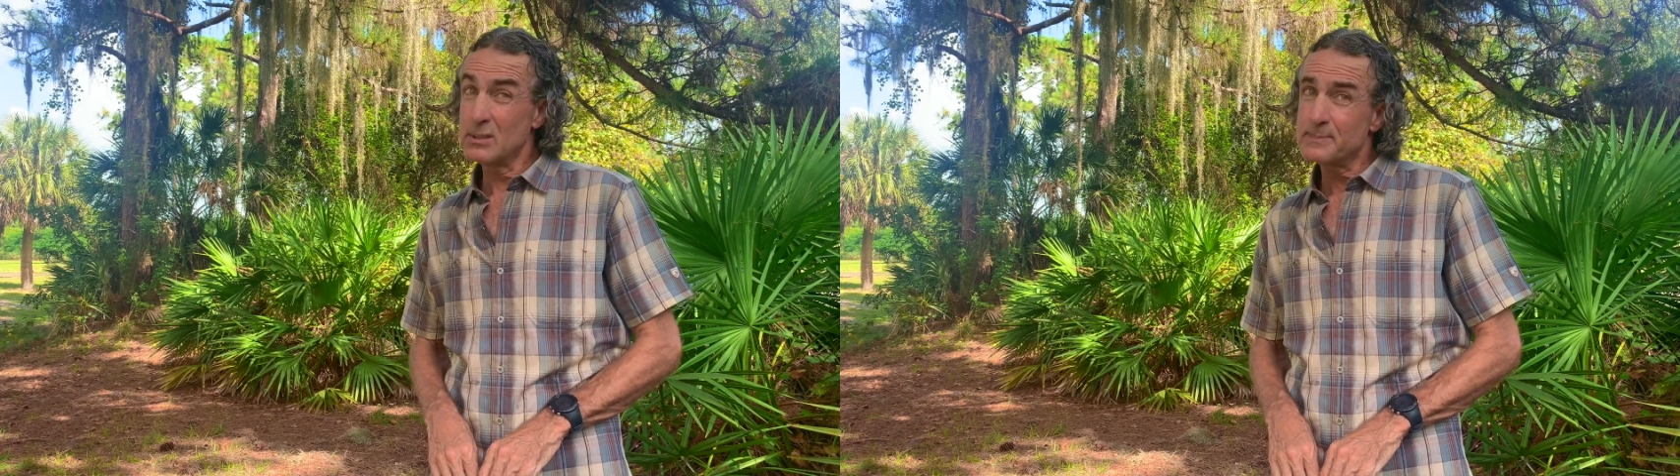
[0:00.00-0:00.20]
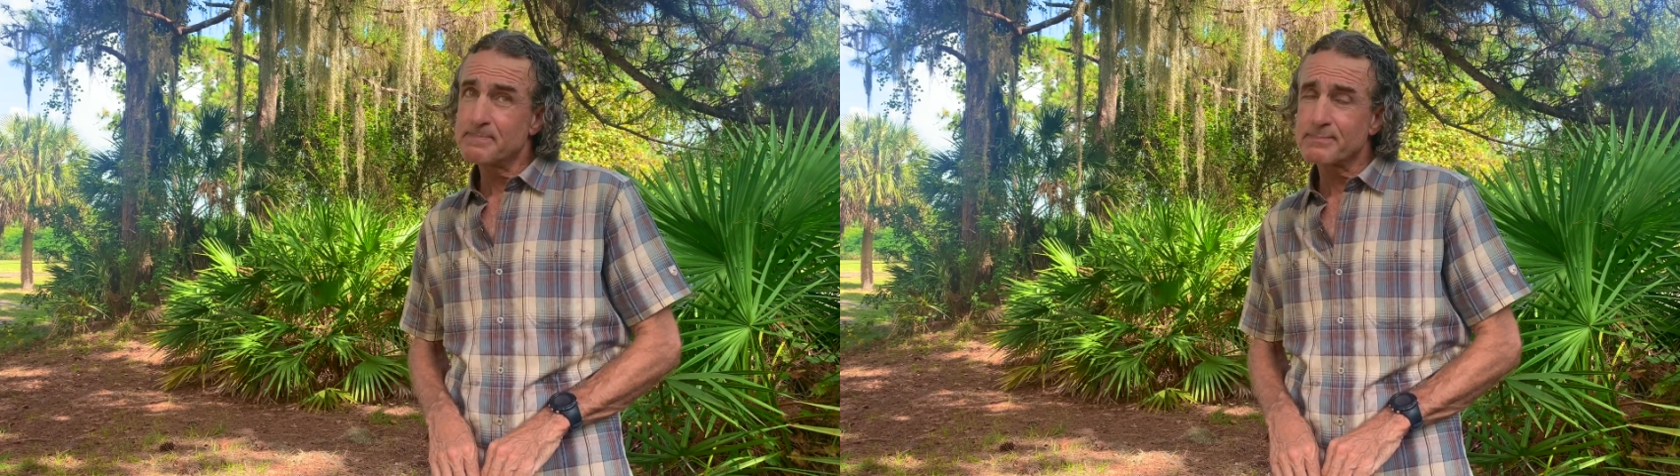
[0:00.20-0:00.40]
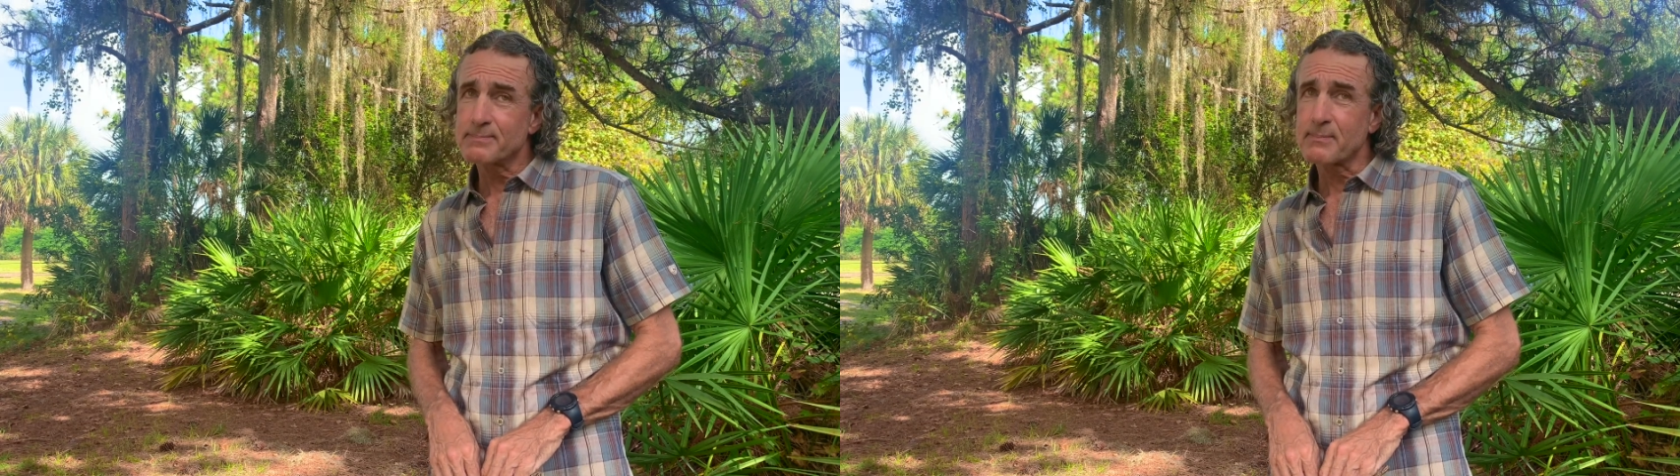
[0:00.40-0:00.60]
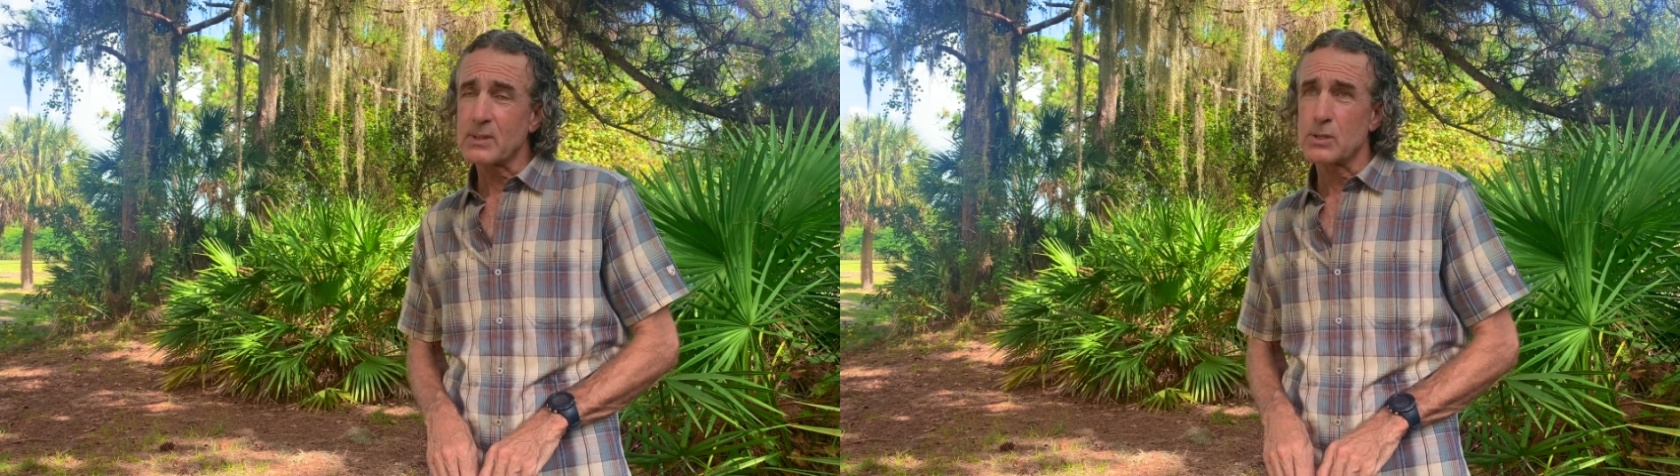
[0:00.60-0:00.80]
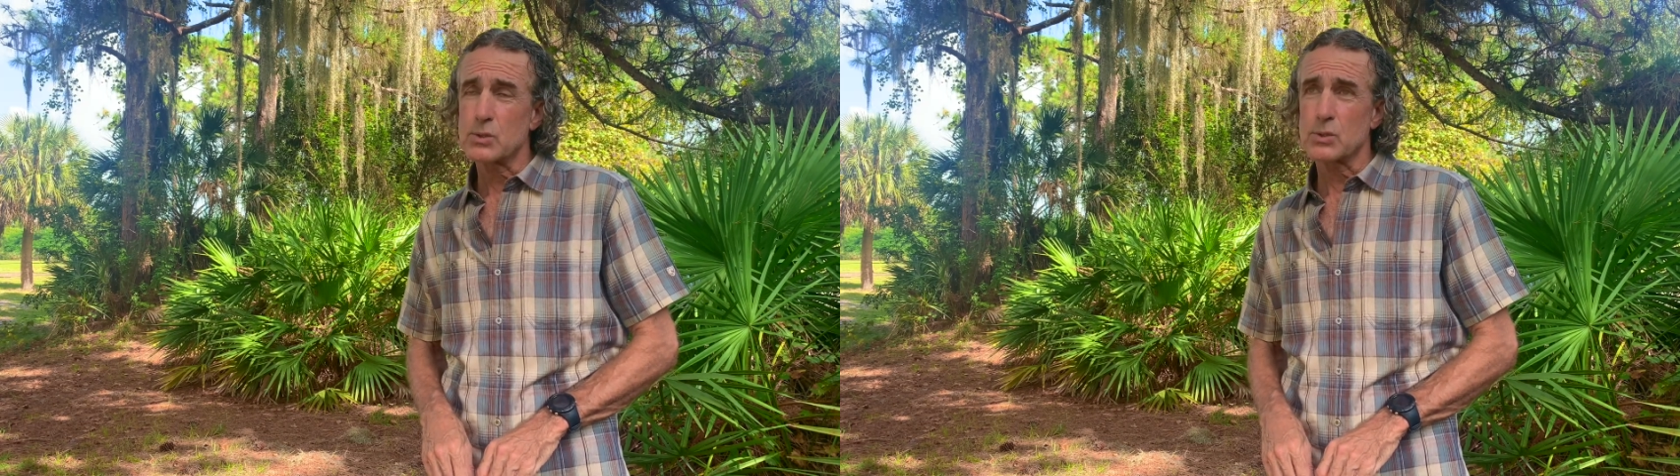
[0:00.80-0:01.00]

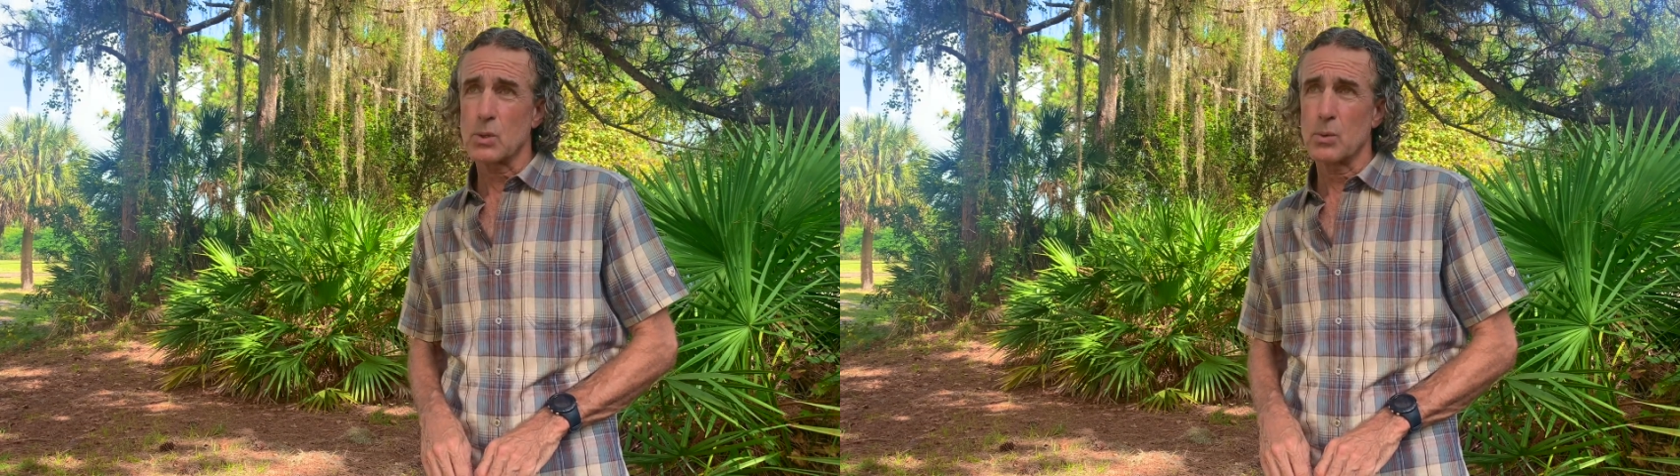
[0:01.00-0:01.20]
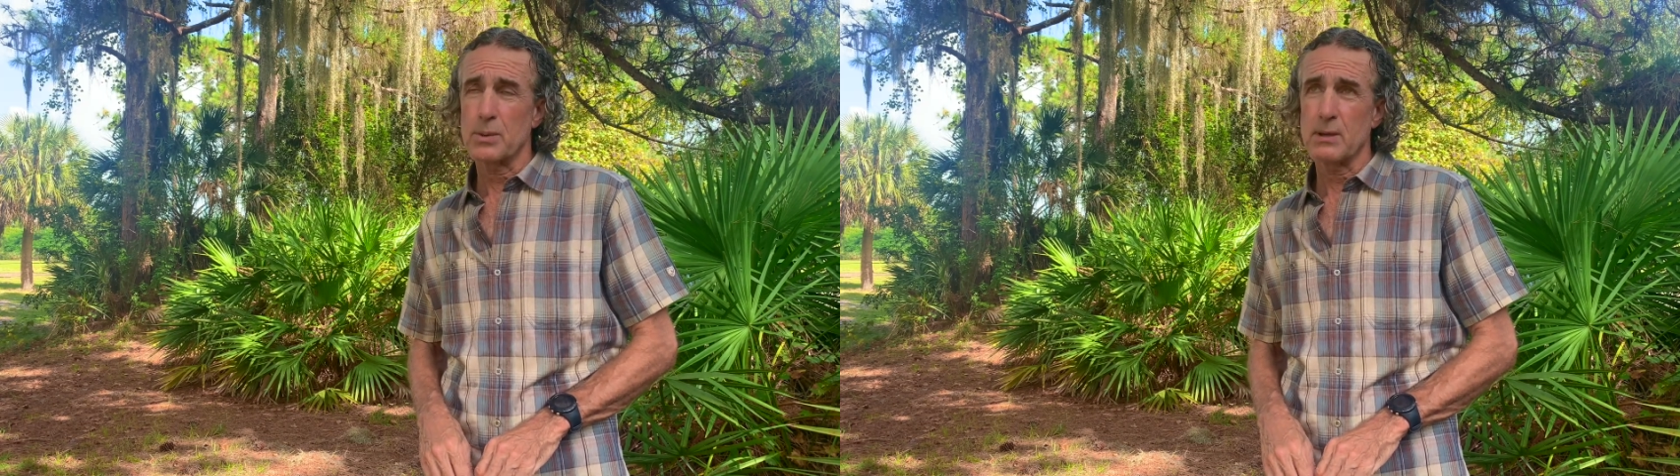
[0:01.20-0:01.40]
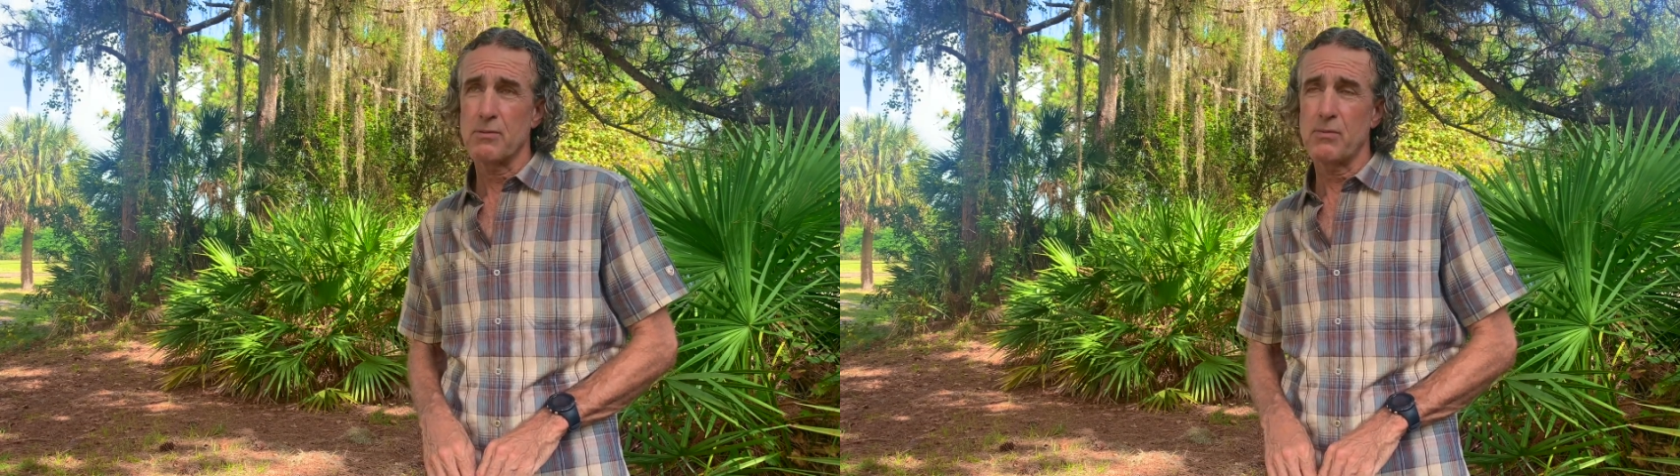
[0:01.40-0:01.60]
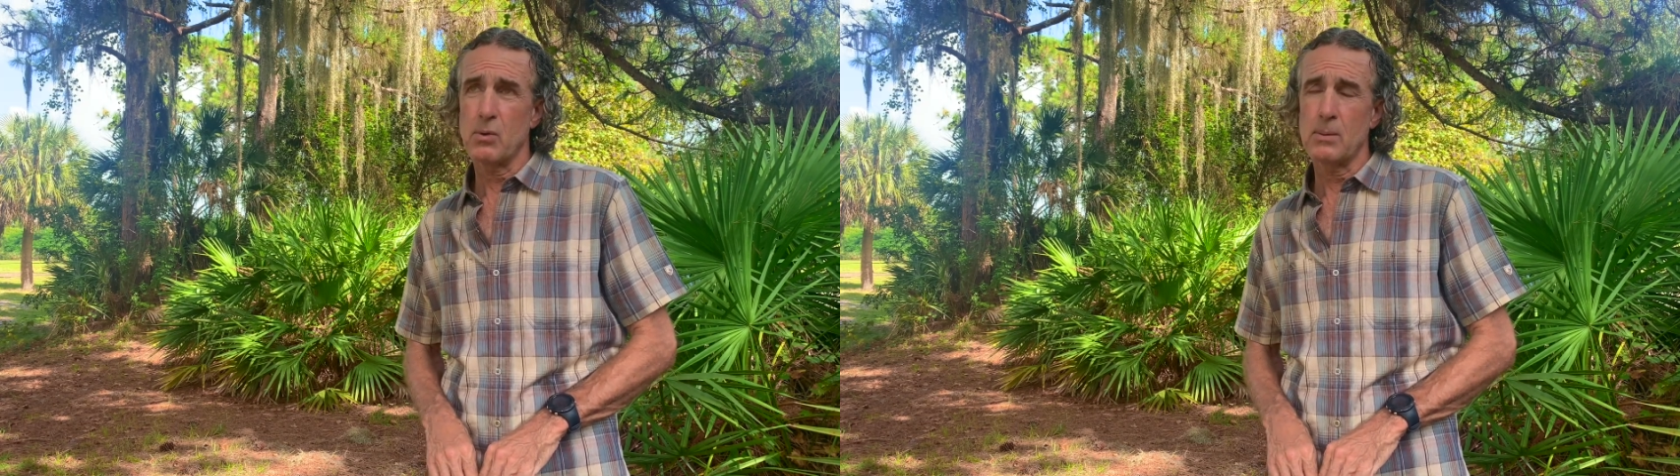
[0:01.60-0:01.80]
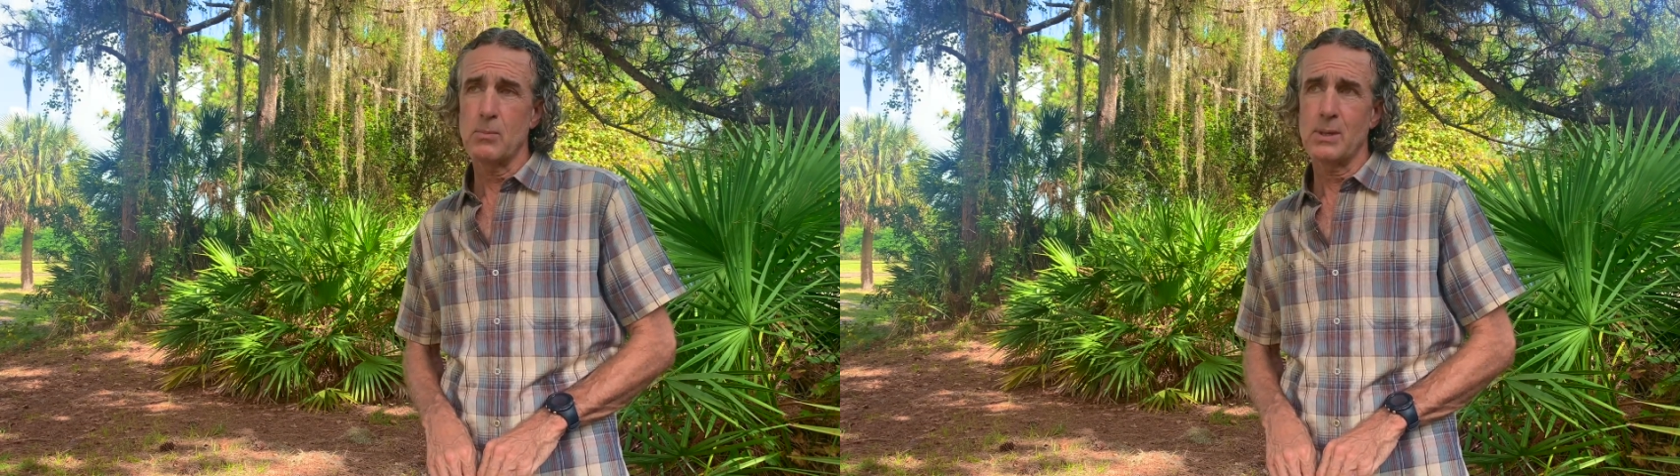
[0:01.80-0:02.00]
so they form